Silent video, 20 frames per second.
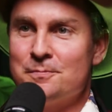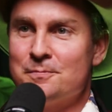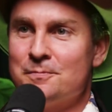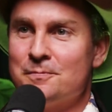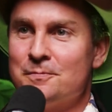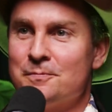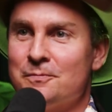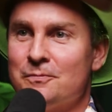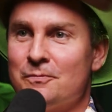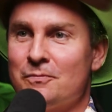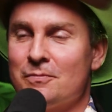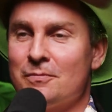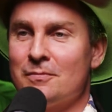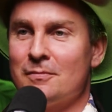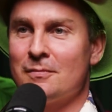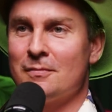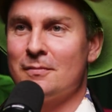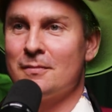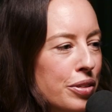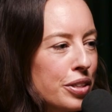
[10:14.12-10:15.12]
She's
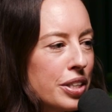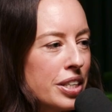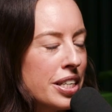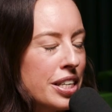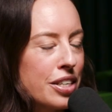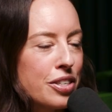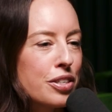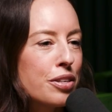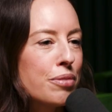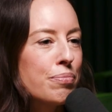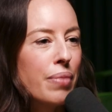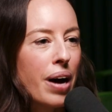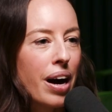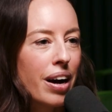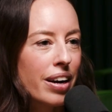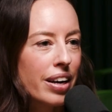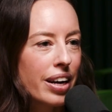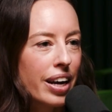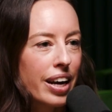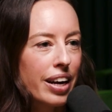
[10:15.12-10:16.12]
she teaches on
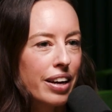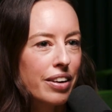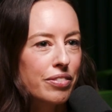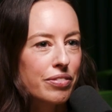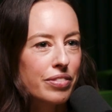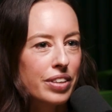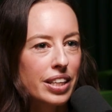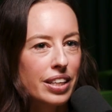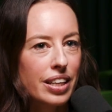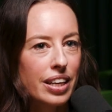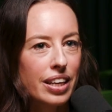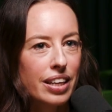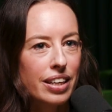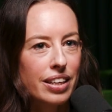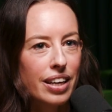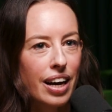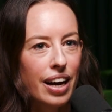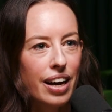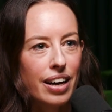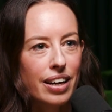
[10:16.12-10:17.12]
marketing and really
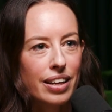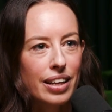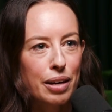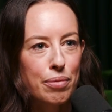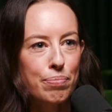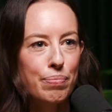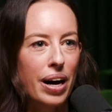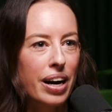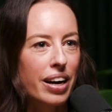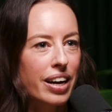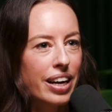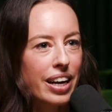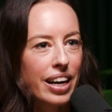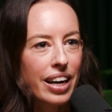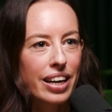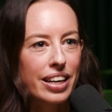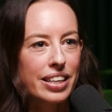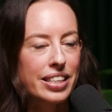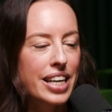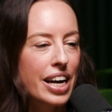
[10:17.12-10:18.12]
like marketing
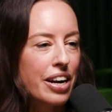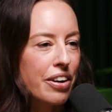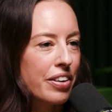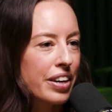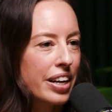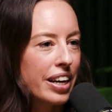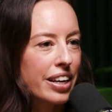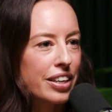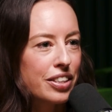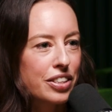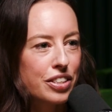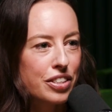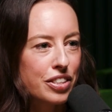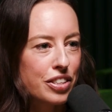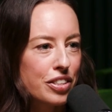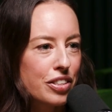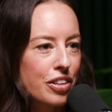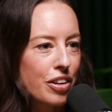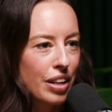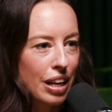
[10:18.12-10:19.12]
and integrity, and she's
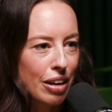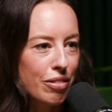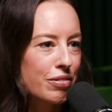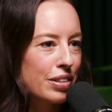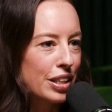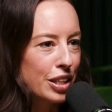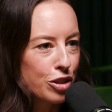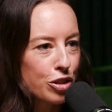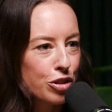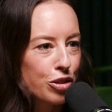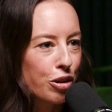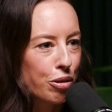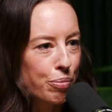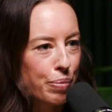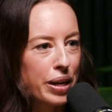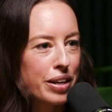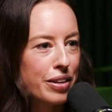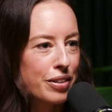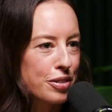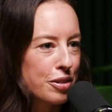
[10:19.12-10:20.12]
just got like really strong
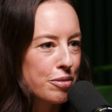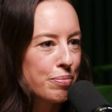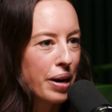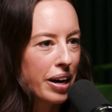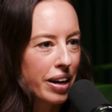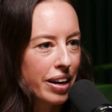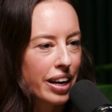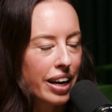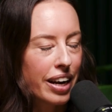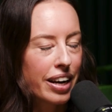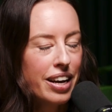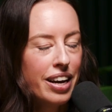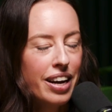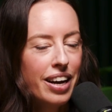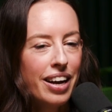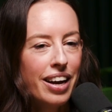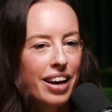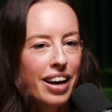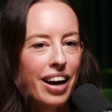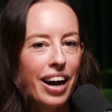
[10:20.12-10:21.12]
opinions on marketing.
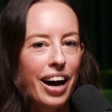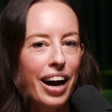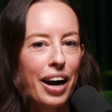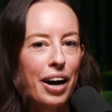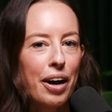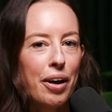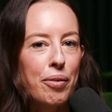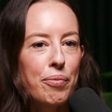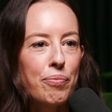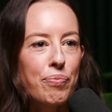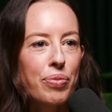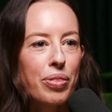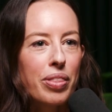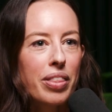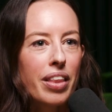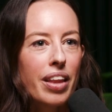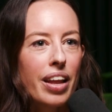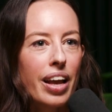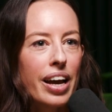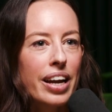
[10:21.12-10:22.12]
And
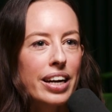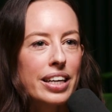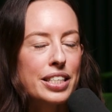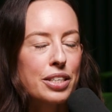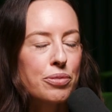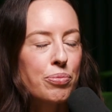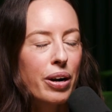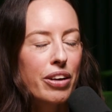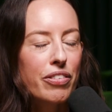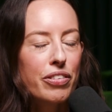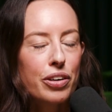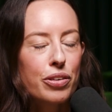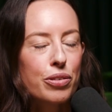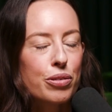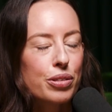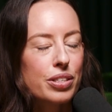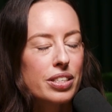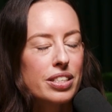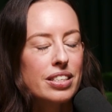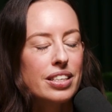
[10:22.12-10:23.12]
I did one of her
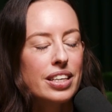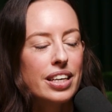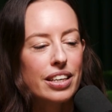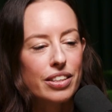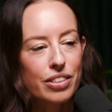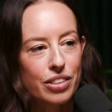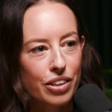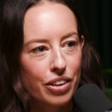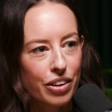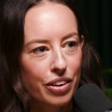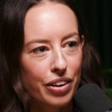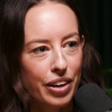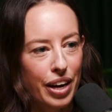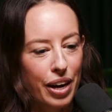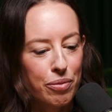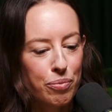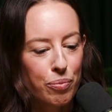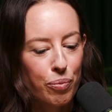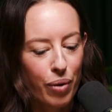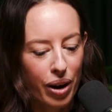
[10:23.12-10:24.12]
courses years ago,
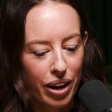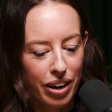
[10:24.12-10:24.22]
and